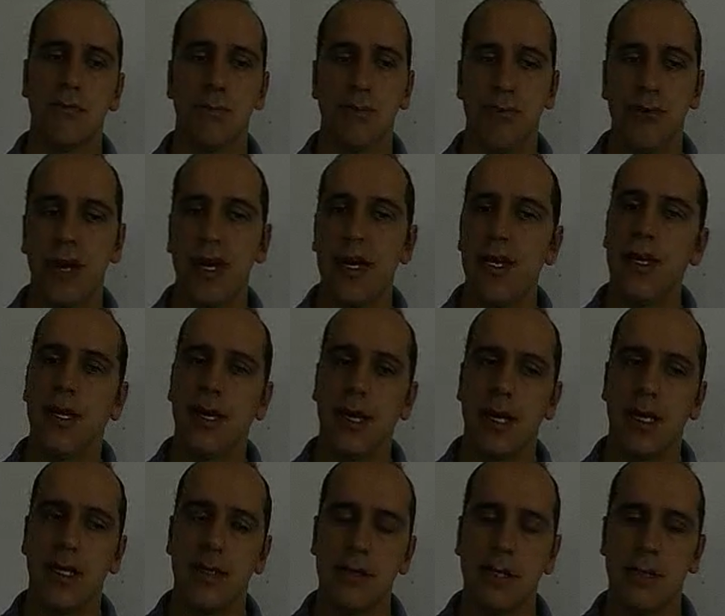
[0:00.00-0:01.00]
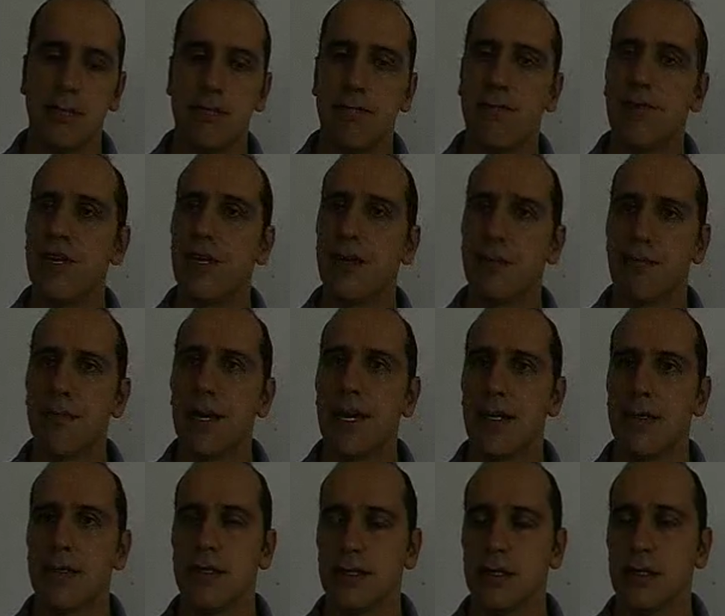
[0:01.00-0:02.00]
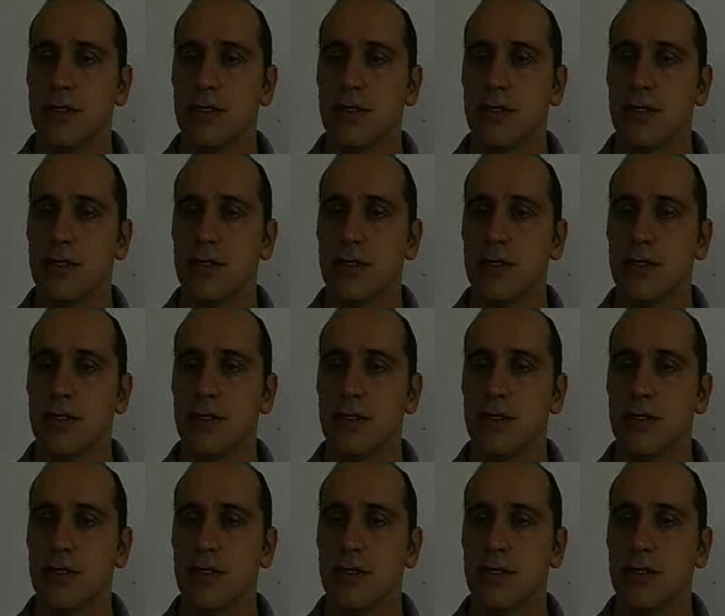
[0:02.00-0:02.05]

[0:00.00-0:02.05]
break and bring back this